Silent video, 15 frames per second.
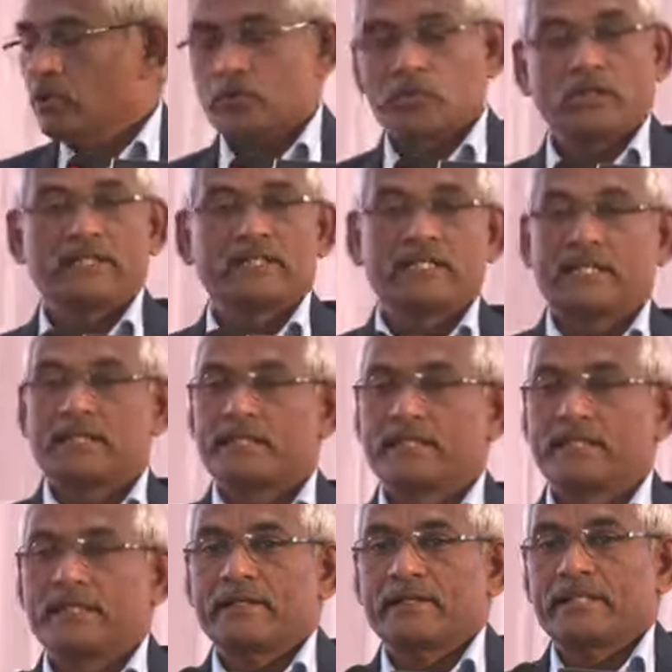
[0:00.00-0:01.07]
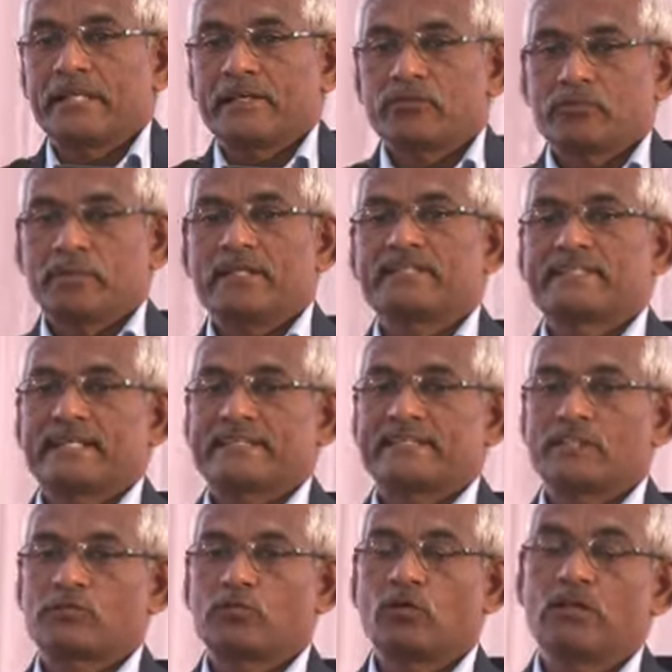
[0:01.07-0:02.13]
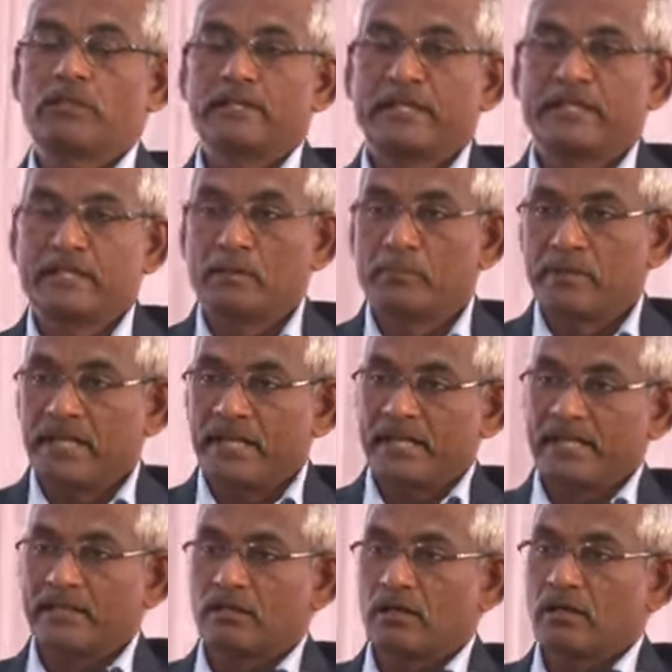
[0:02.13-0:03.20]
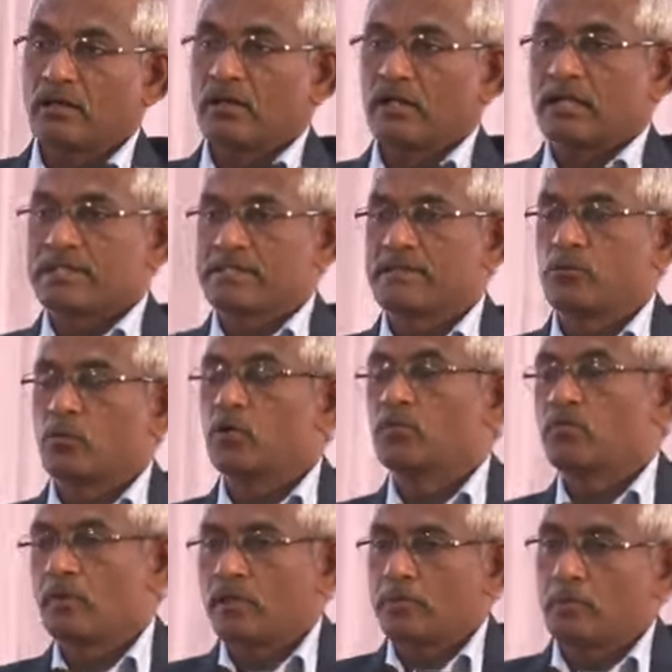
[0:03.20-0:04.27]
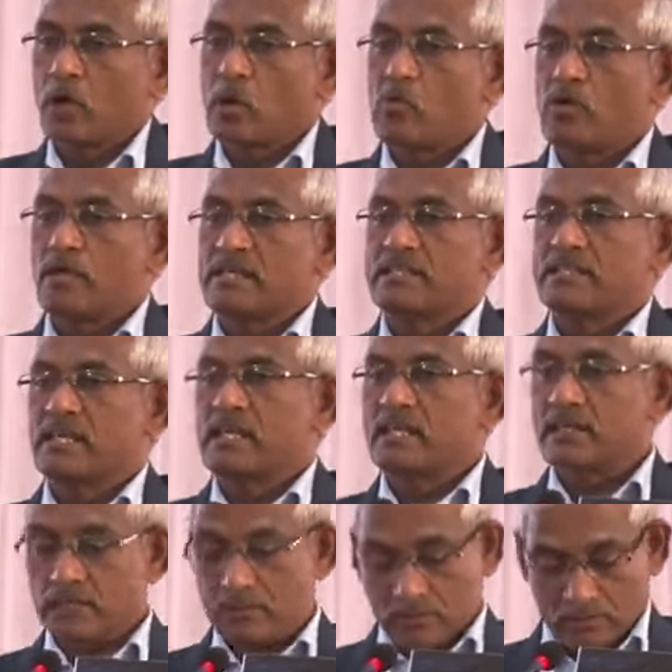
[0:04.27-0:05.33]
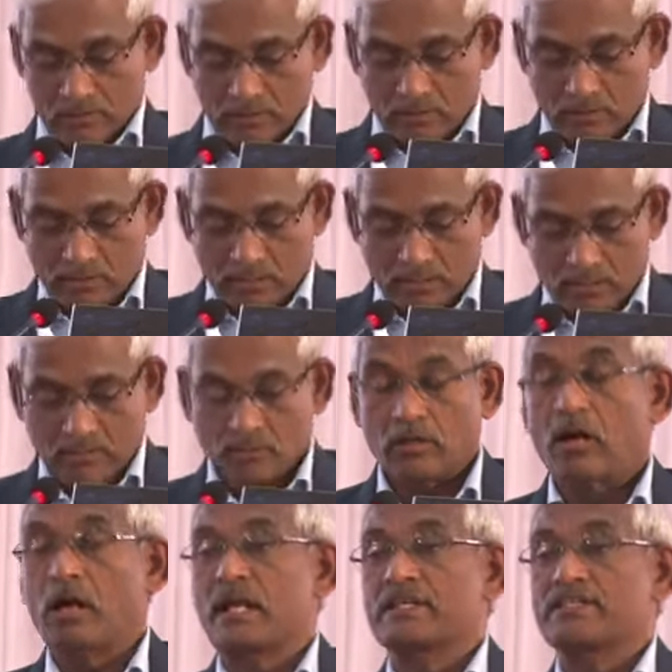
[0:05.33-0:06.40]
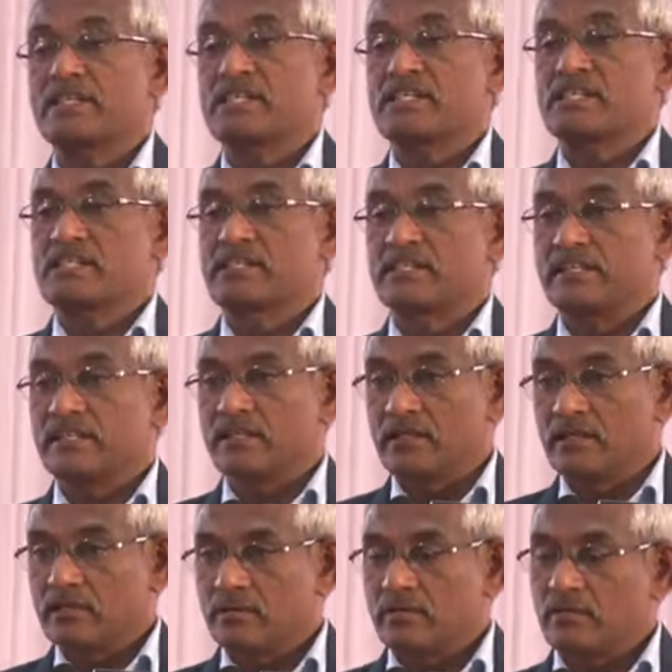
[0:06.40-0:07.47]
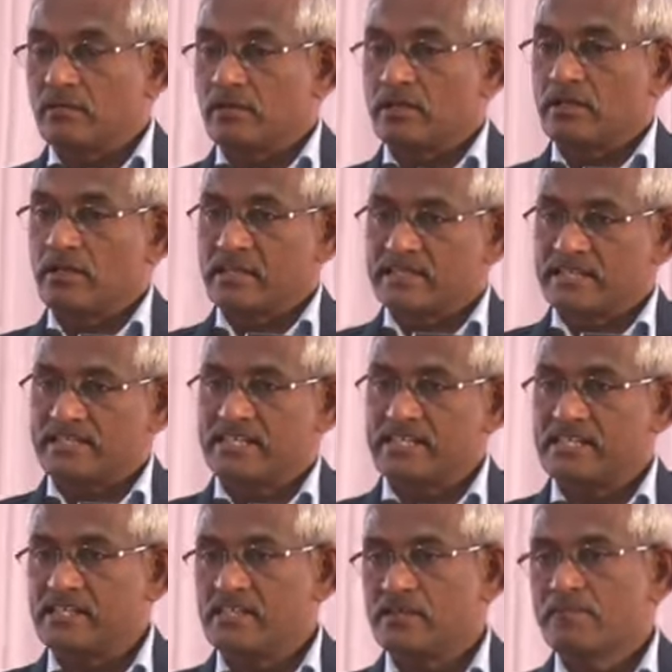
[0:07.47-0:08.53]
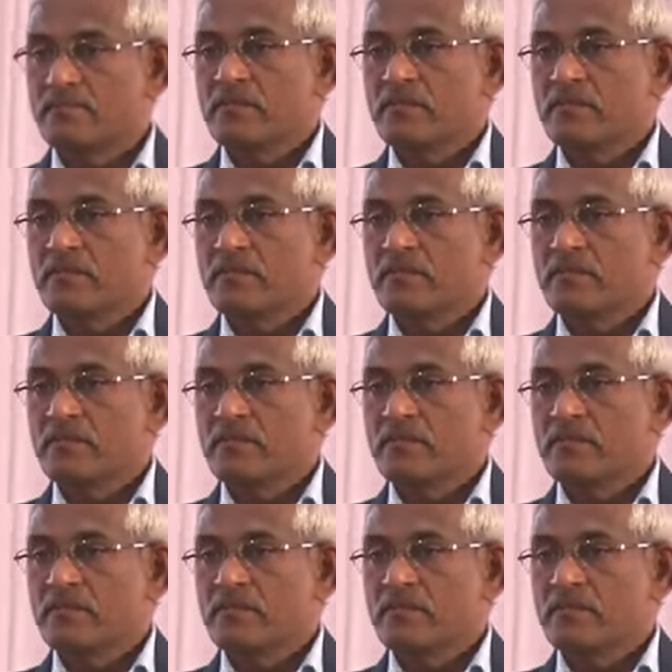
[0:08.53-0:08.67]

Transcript: so in that they have been successful in breeding rust both for brown rust and orange rust resistance.